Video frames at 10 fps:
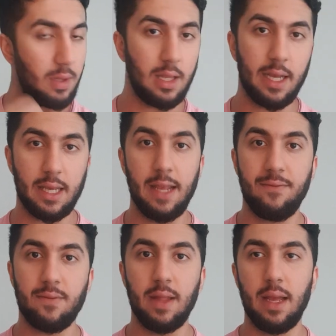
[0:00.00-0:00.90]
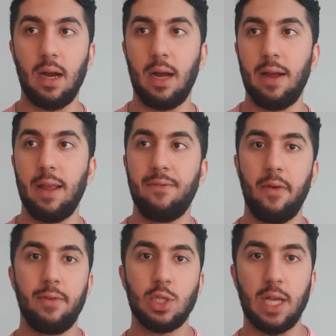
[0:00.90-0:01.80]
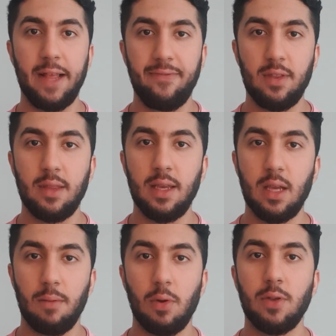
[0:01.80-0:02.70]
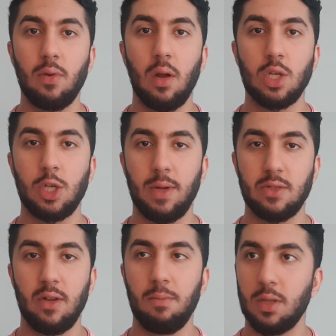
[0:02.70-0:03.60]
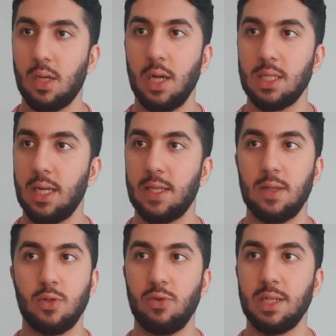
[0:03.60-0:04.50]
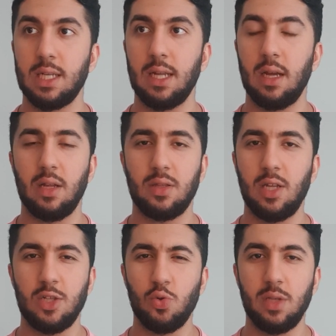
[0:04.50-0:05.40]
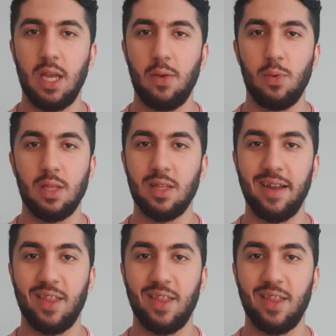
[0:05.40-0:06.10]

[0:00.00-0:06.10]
But if I reach ad fatigue, I'm going to launch them as well. But guys, seriously, until today we did